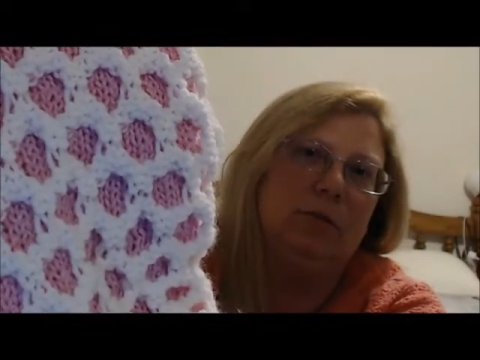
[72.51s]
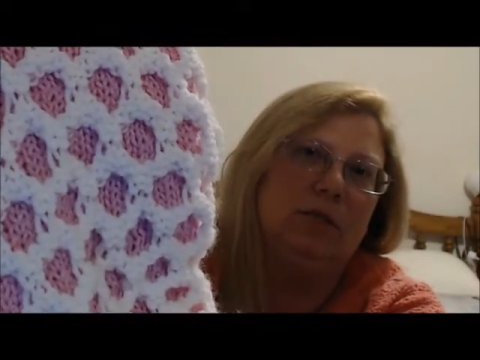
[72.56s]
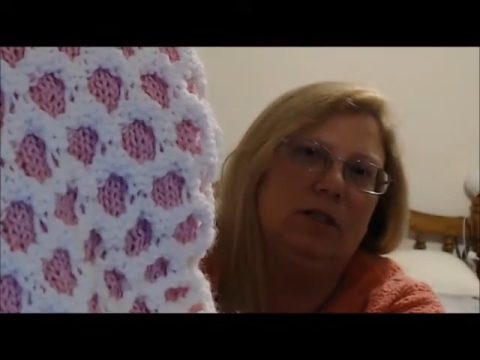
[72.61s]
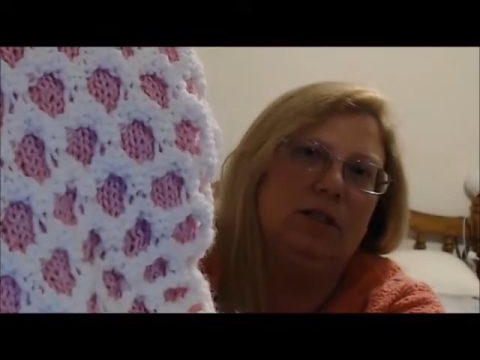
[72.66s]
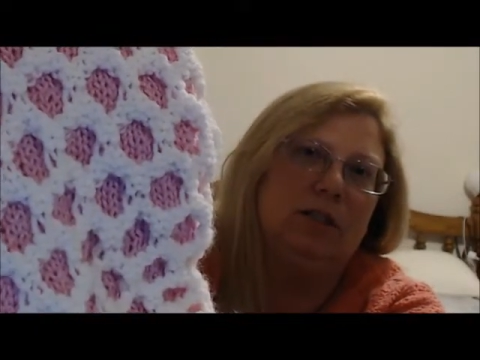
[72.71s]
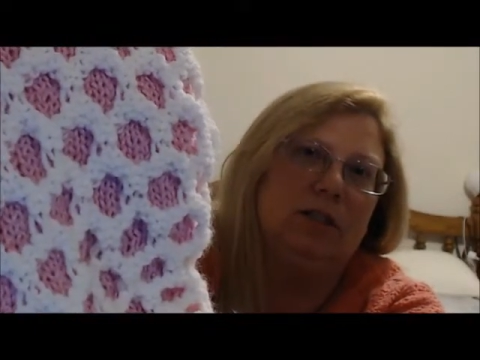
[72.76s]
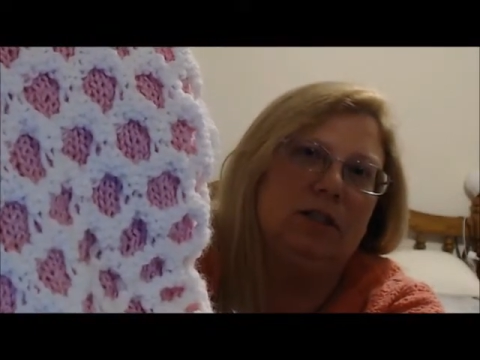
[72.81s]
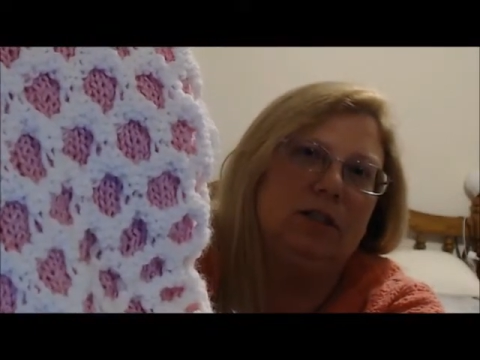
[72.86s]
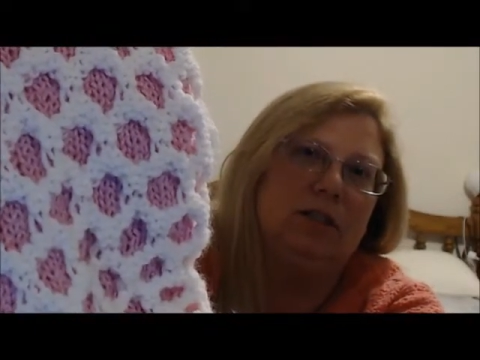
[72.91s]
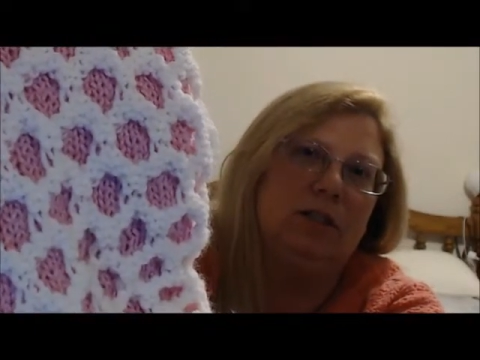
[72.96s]

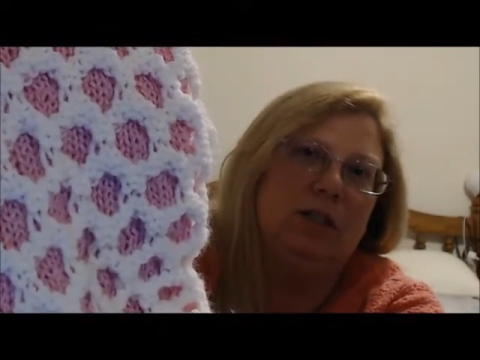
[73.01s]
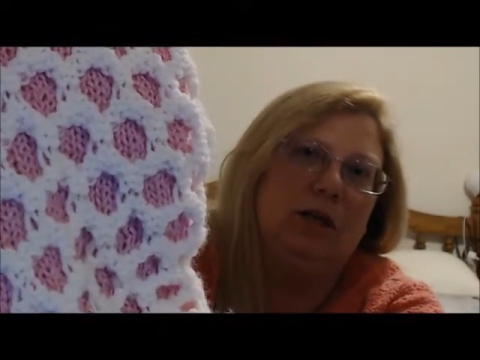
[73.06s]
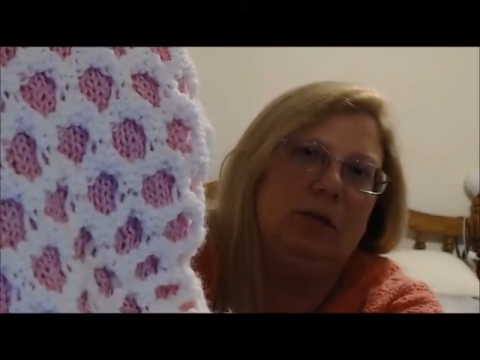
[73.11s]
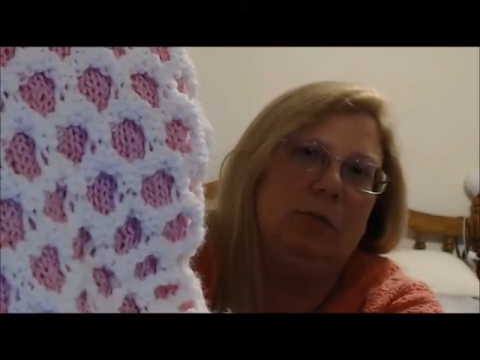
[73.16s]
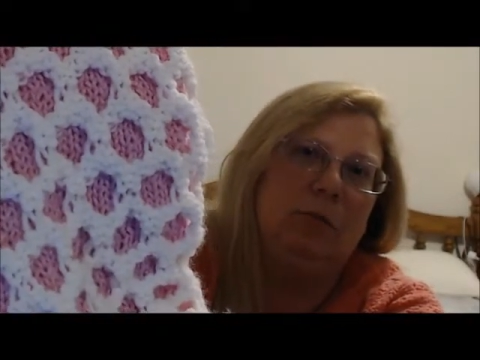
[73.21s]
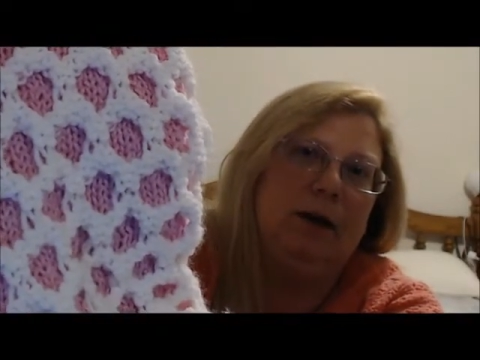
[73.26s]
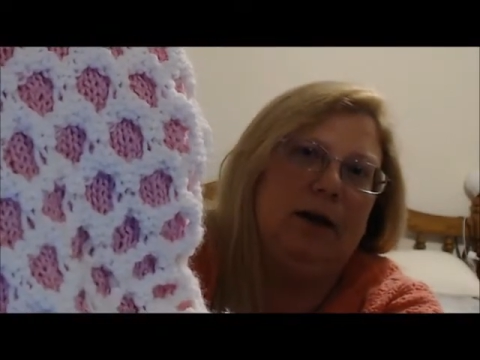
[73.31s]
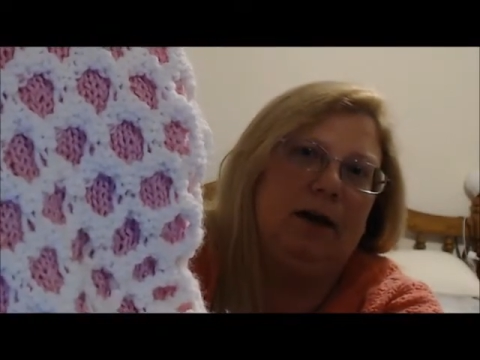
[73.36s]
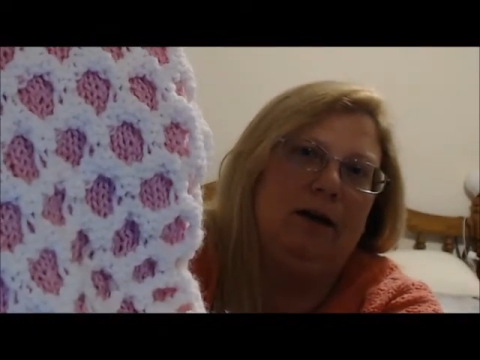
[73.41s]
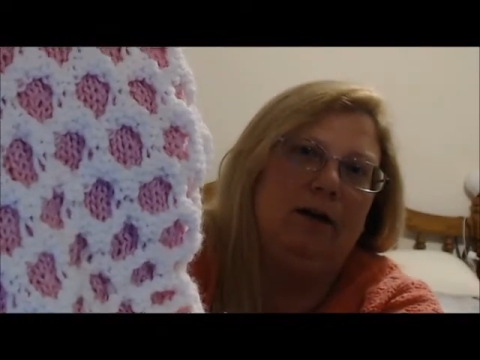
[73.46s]
stitch knit
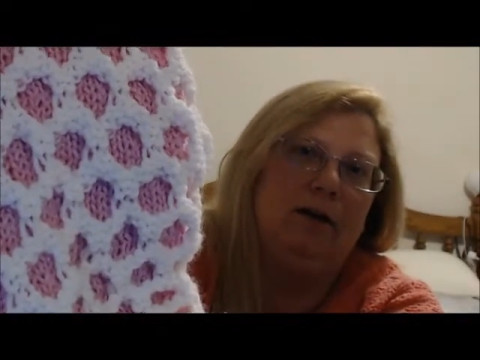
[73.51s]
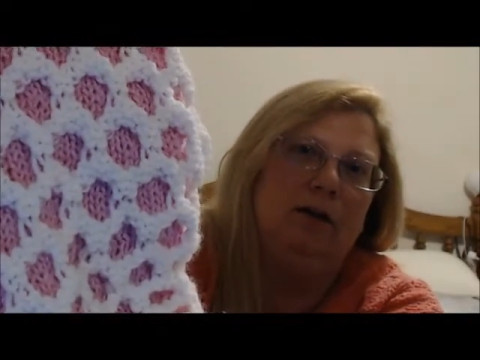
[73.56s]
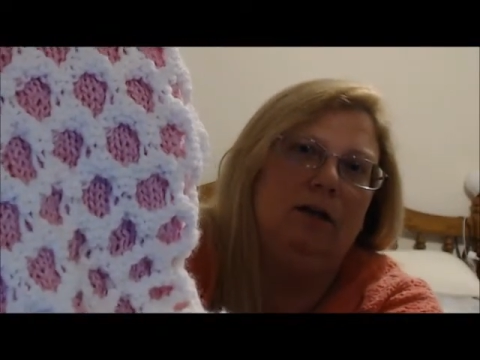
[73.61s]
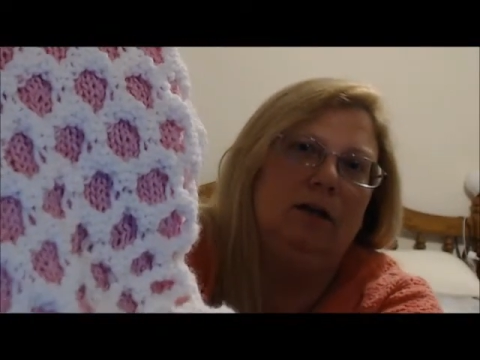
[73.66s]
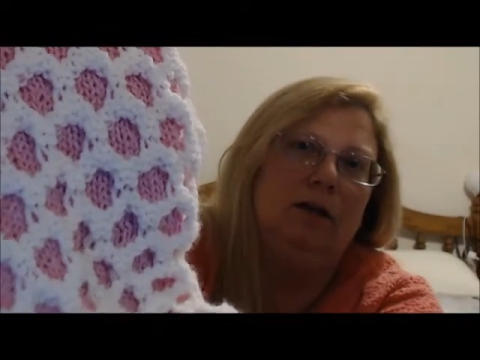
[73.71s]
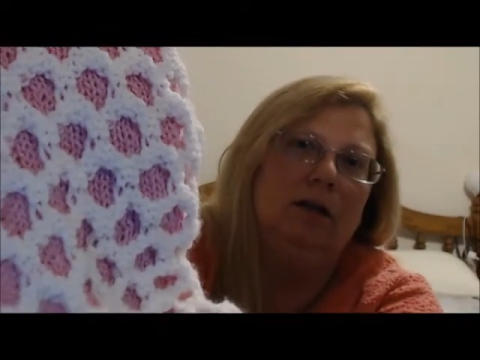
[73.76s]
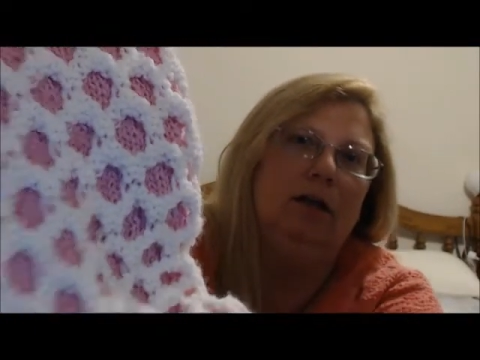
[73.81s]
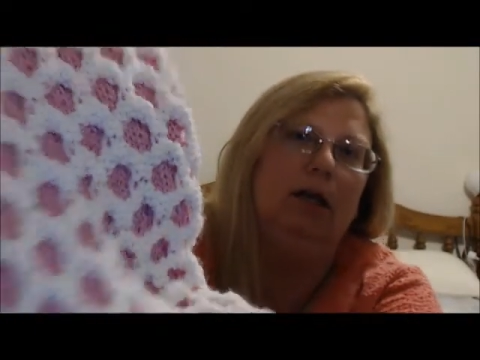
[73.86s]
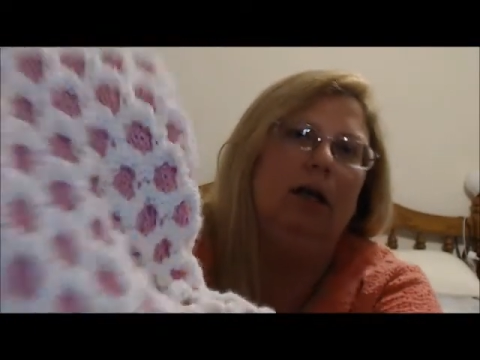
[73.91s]
pattern.